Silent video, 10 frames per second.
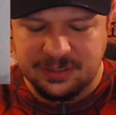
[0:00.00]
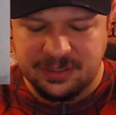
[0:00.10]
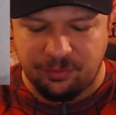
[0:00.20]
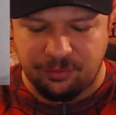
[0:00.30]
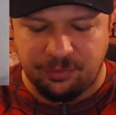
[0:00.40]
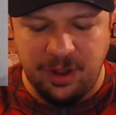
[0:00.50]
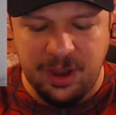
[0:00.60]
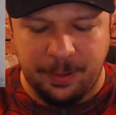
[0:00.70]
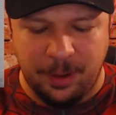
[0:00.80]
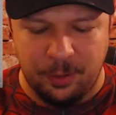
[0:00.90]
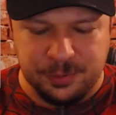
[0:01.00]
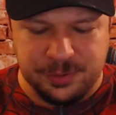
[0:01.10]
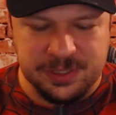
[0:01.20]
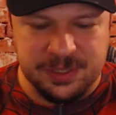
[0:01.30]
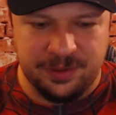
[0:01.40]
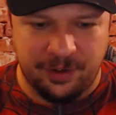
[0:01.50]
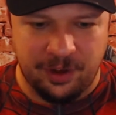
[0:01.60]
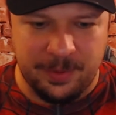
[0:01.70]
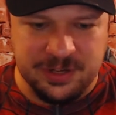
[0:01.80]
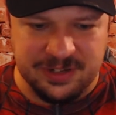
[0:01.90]
that running pose, very
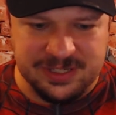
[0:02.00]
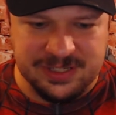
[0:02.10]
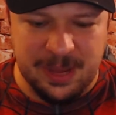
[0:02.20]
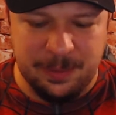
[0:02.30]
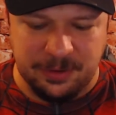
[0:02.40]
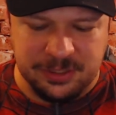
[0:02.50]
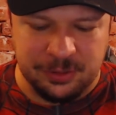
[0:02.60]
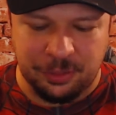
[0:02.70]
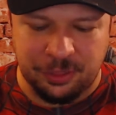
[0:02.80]
much like Sabretooth.